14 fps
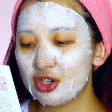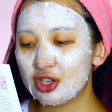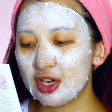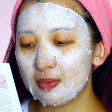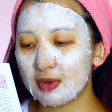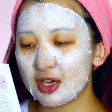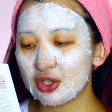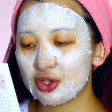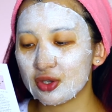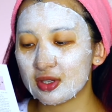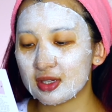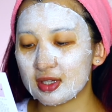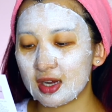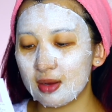sheet mask
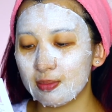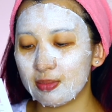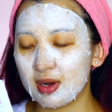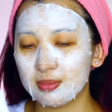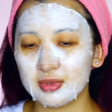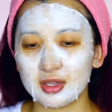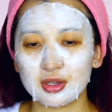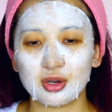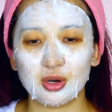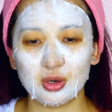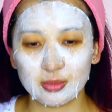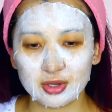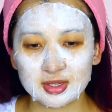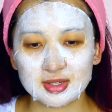just start bubbling
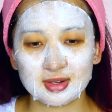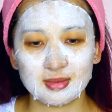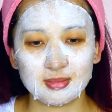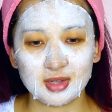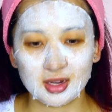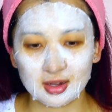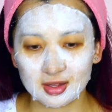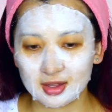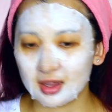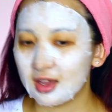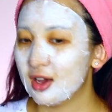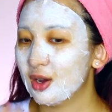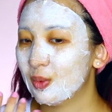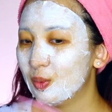almost immediately.
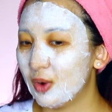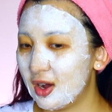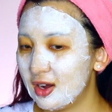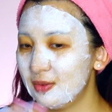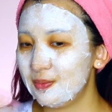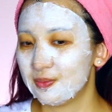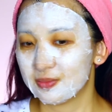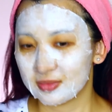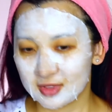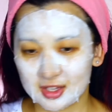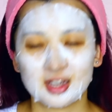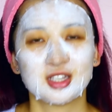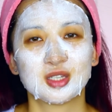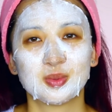Well,
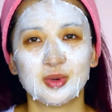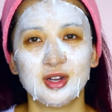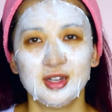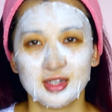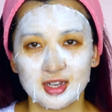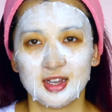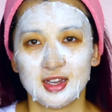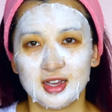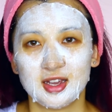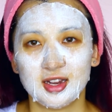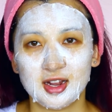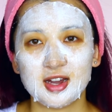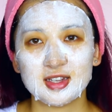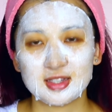guess what?
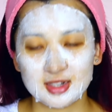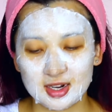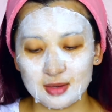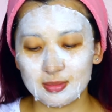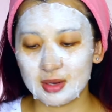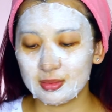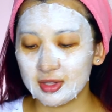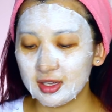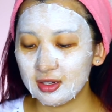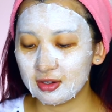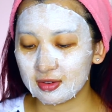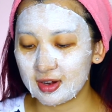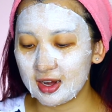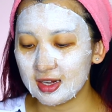It has started bubbling,
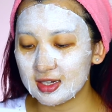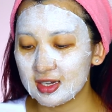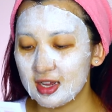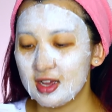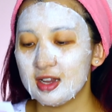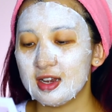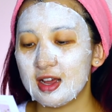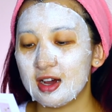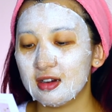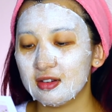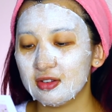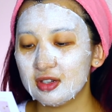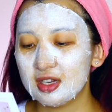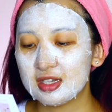great.
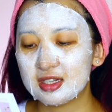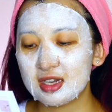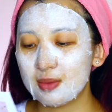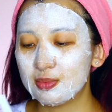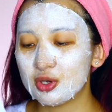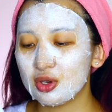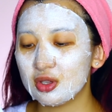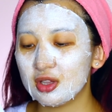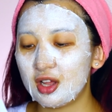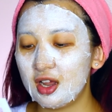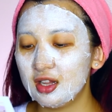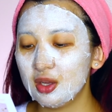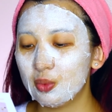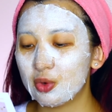Now, the step 2,
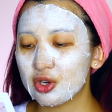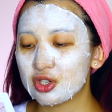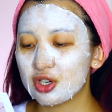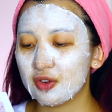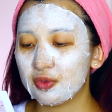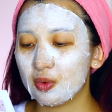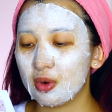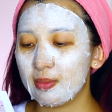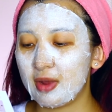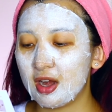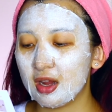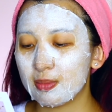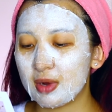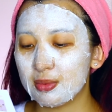lightly wash off the
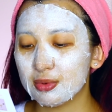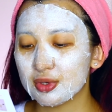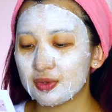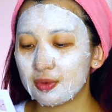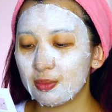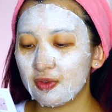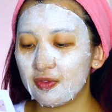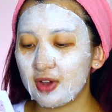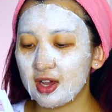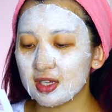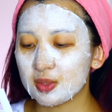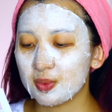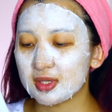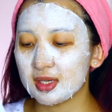remaining bubbles from your
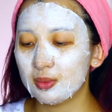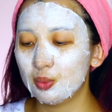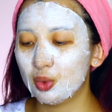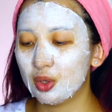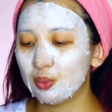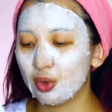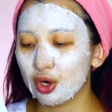face with some warm